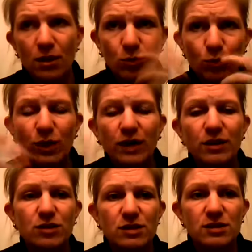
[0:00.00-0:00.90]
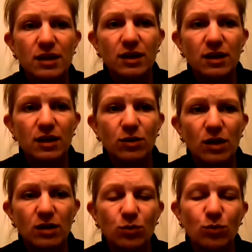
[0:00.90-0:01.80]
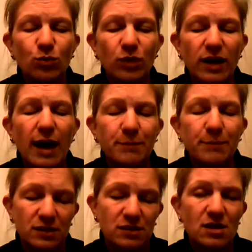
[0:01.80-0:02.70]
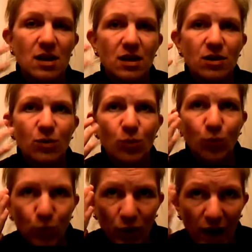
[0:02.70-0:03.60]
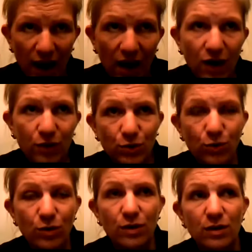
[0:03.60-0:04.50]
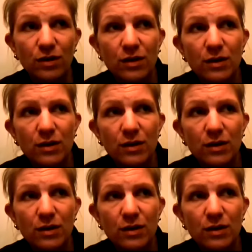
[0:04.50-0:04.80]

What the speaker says: where you can take it, and what happens, how your